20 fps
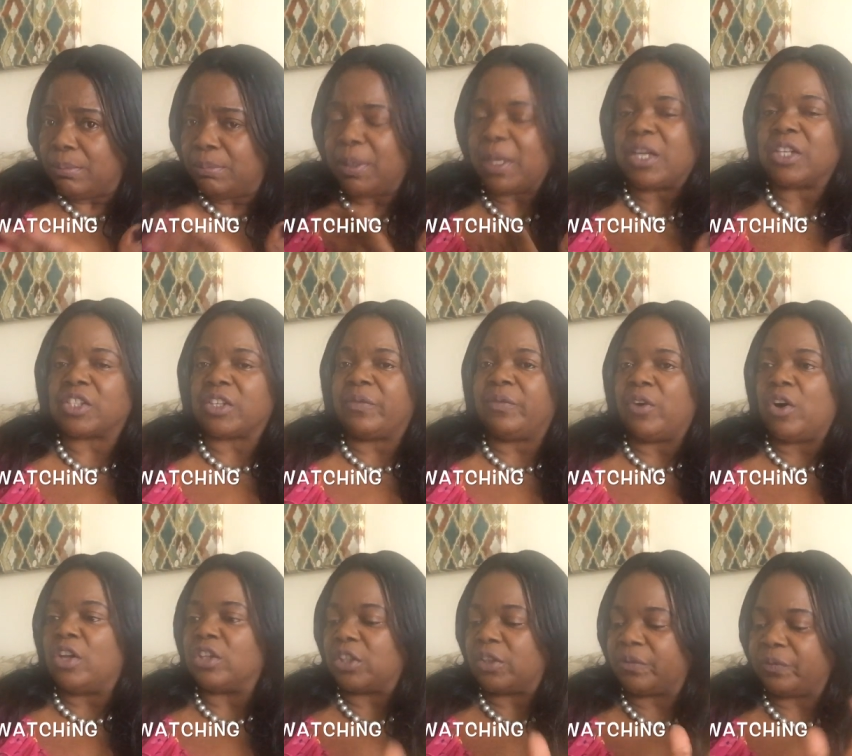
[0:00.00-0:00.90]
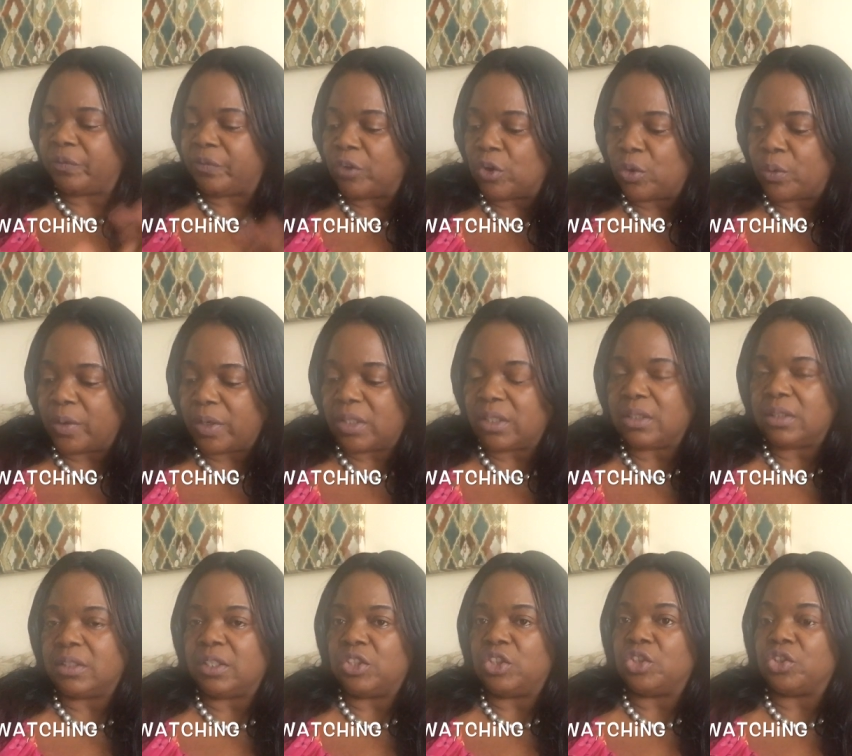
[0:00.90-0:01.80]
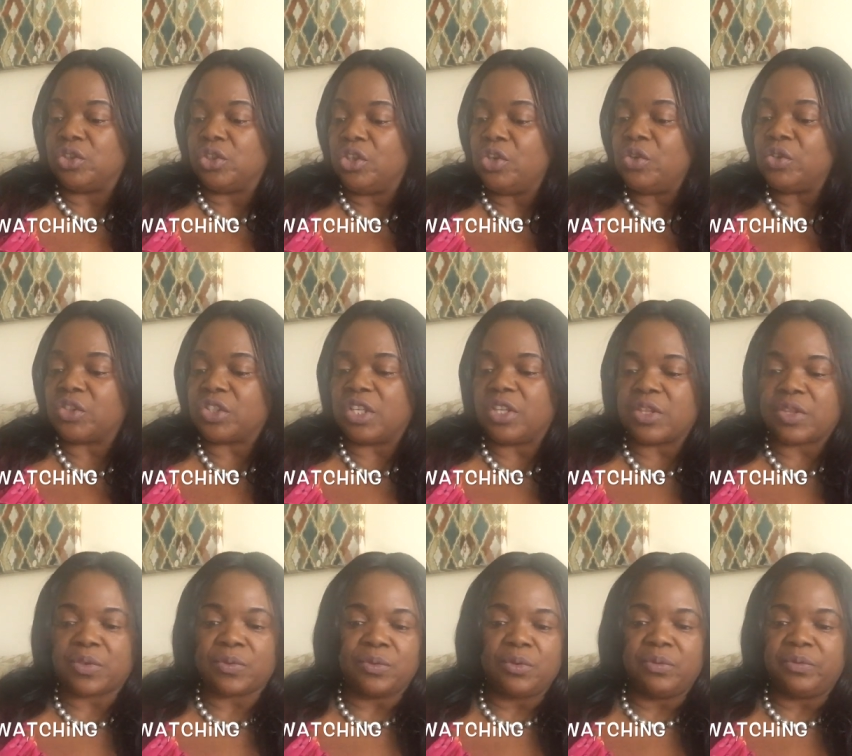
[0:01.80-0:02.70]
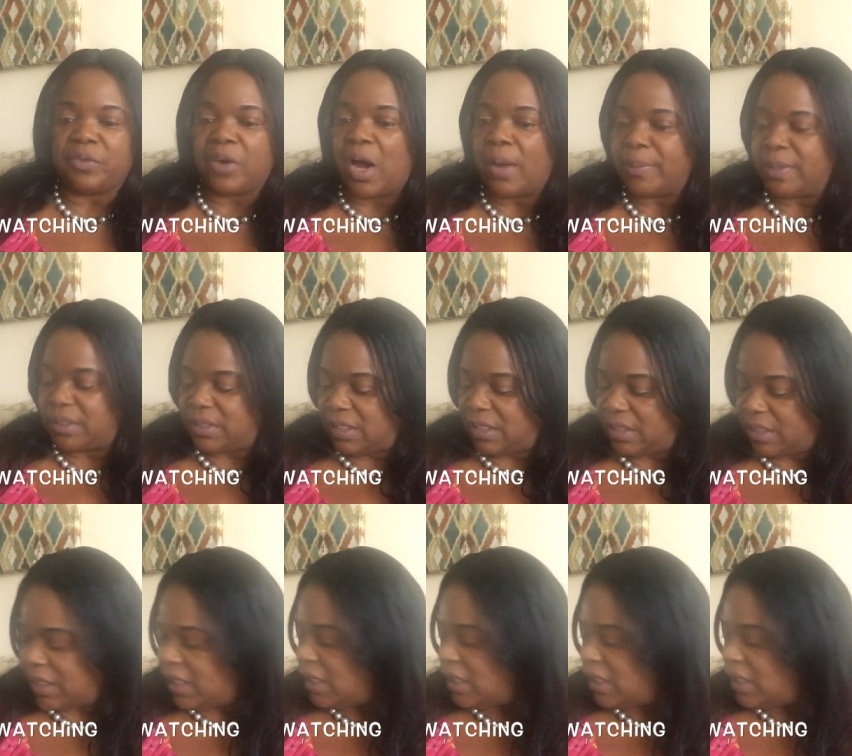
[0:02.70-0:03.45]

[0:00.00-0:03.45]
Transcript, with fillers: because of all the fluid that you're losing through vomiting